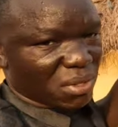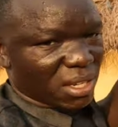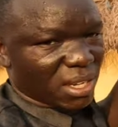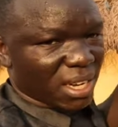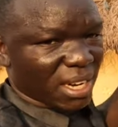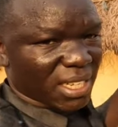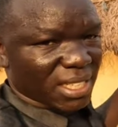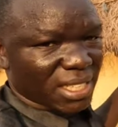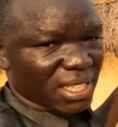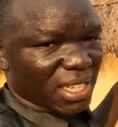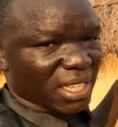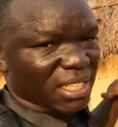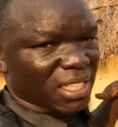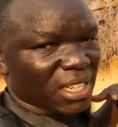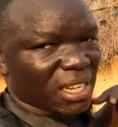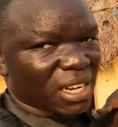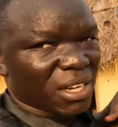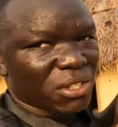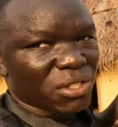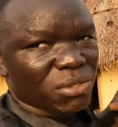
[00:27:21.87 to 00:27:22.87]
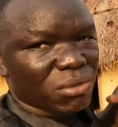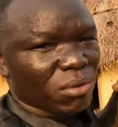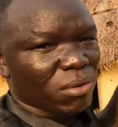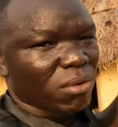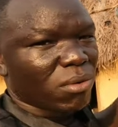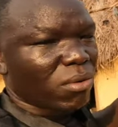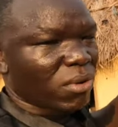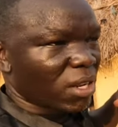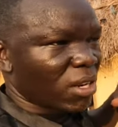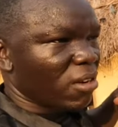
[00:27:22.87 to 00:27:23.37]
with grass touch house
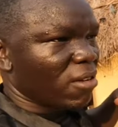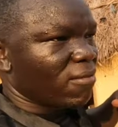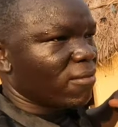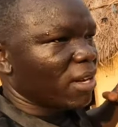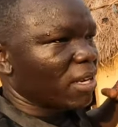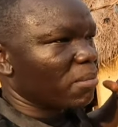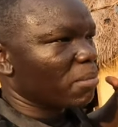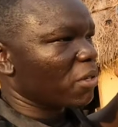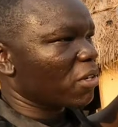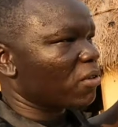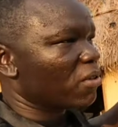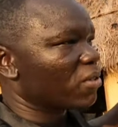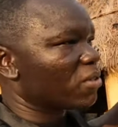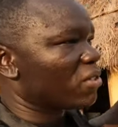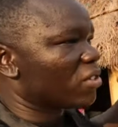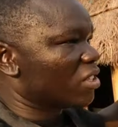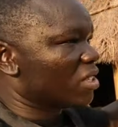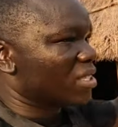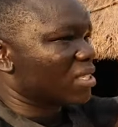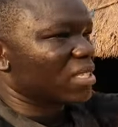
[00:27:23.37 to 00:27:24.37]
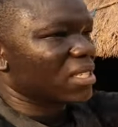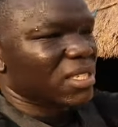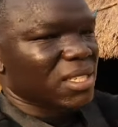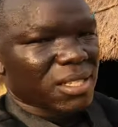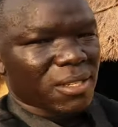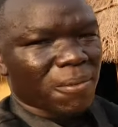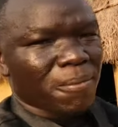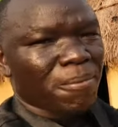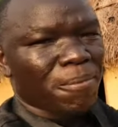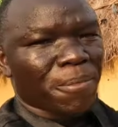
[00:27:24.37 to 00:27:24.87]
we'll renovate, because this
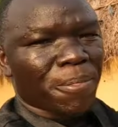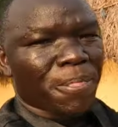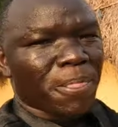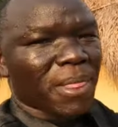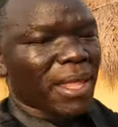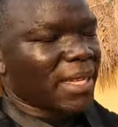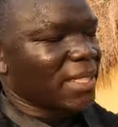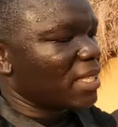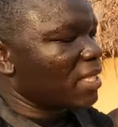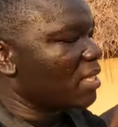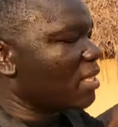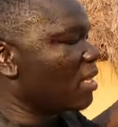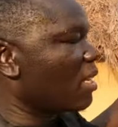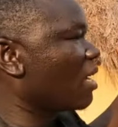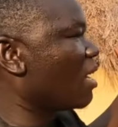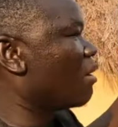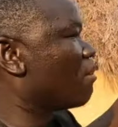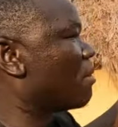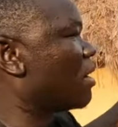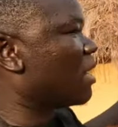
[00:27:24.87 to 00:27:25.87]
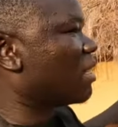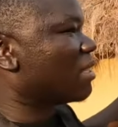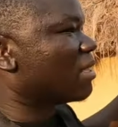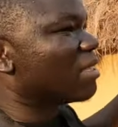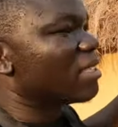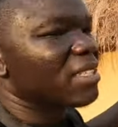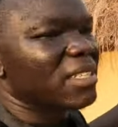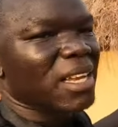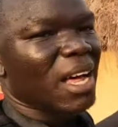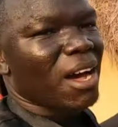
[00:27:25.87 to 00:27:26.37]
is this is here, man. This is